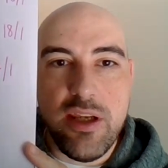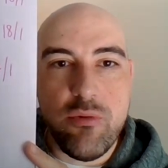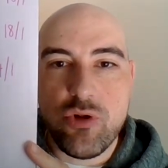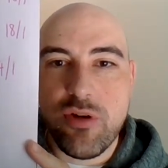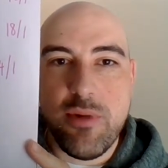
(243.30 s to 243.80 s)
it
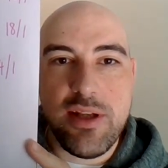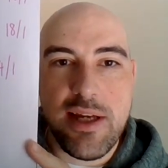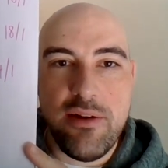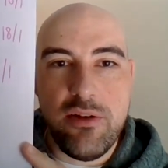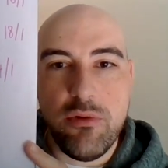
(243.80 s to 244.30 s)
would trim it
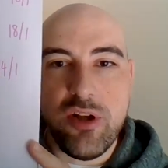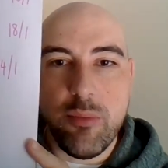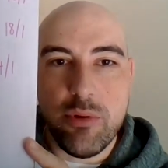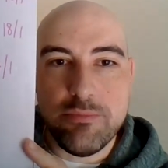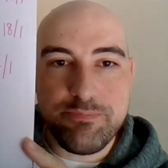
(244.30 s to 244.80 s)
down into a
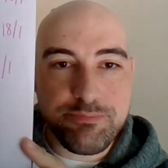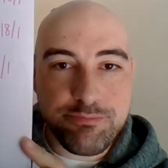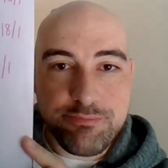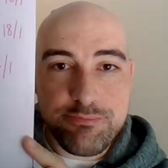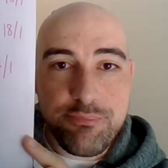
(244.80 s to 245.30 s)
double.
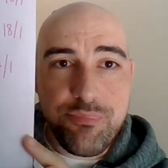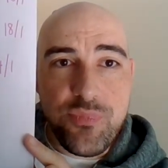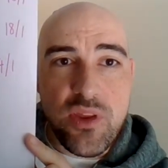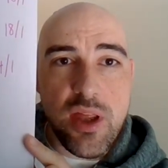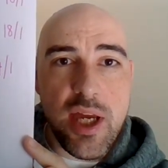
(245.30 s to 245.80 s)

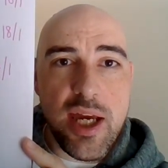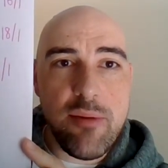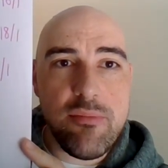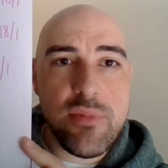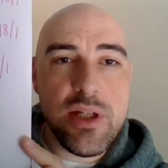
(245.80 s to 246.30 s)

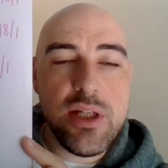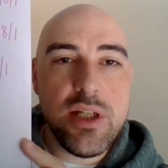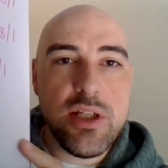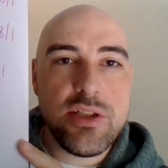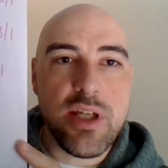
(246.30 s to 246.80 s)
And
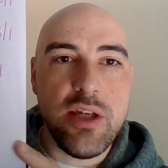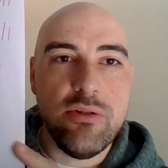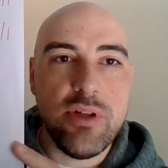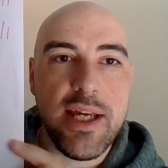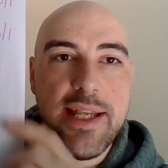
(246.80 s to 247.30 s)

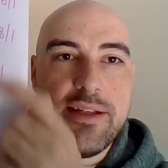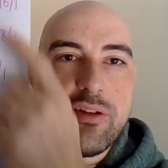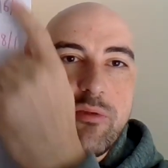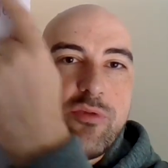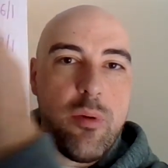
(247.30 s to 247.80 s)

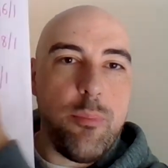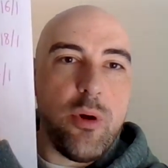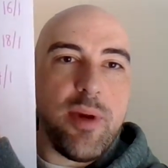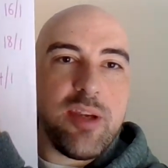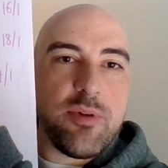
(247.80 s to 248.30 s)
from a
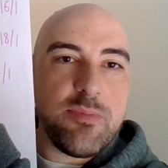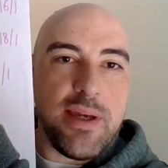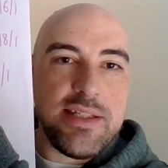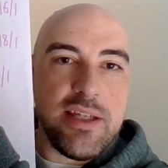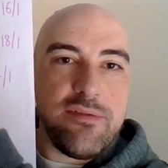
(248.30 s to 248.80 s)
bookmaker
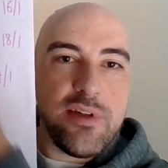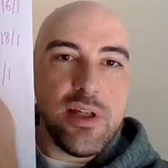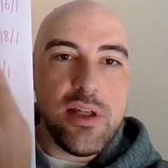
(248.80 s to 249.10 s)
perspective,